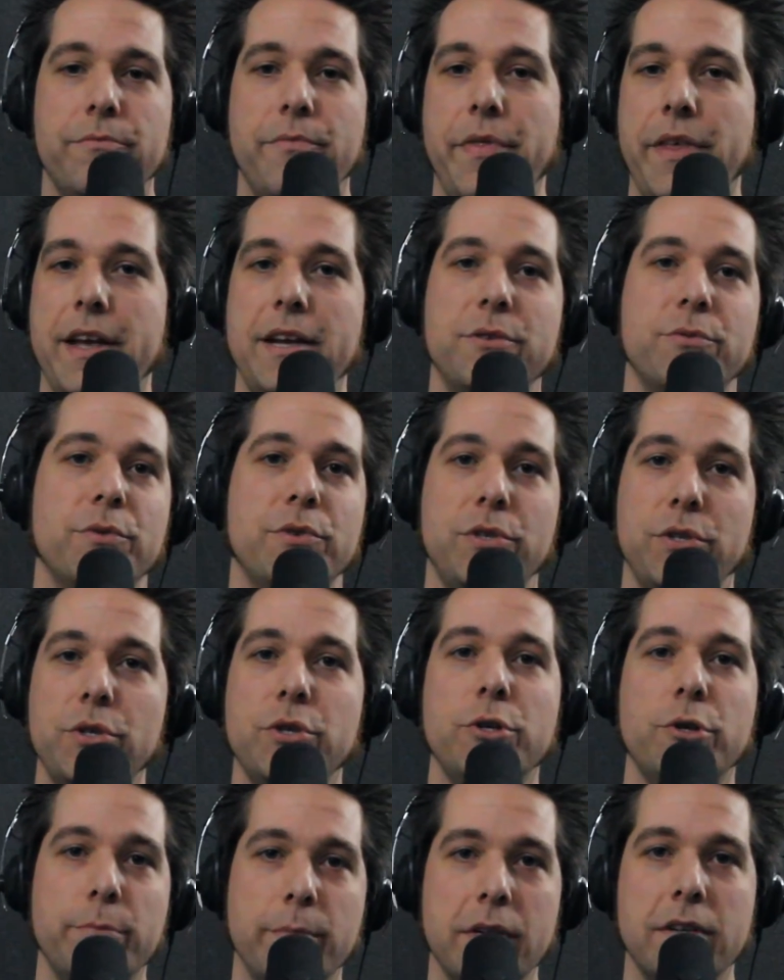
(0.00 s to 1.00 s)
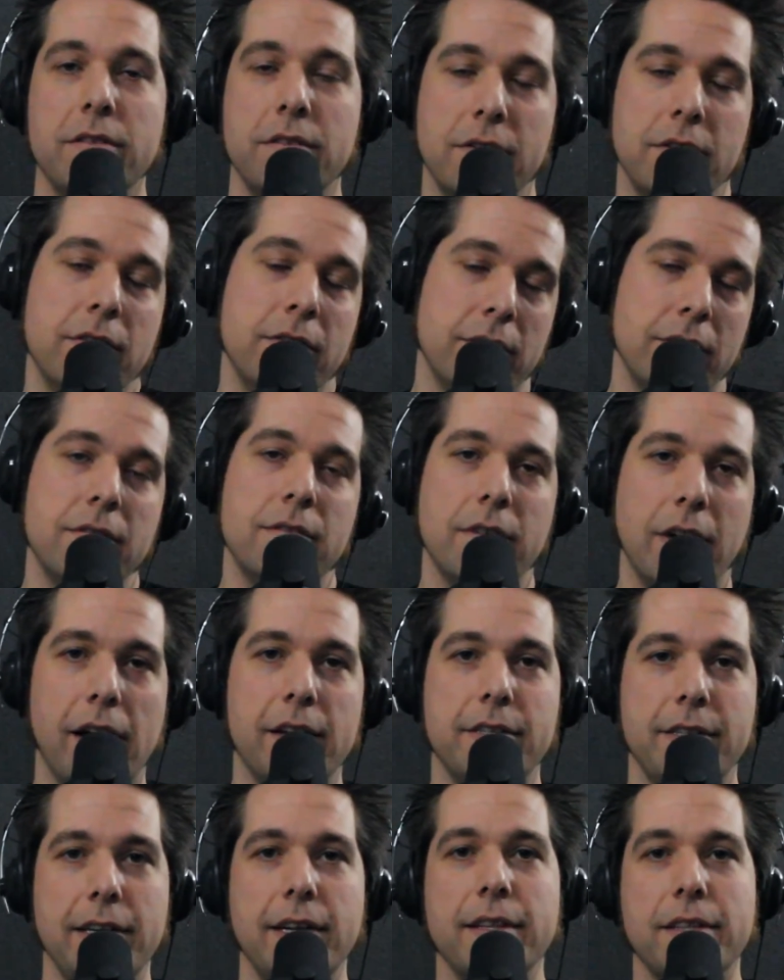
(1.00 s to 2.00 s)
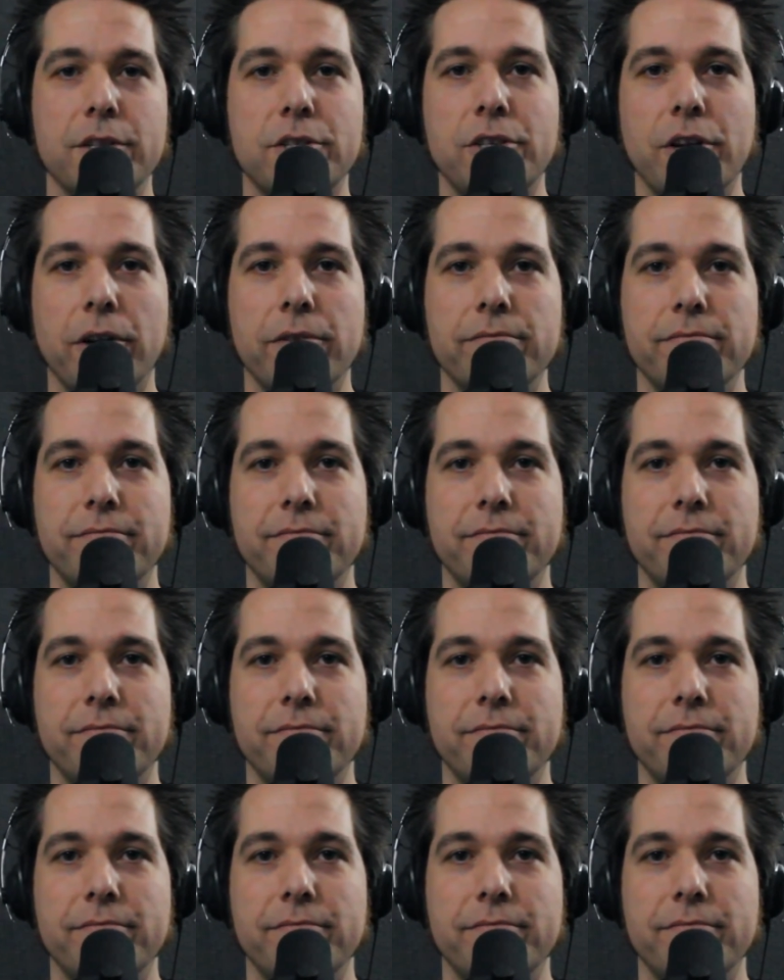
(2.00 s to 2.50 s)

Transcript: things resume, I'll see you at the show.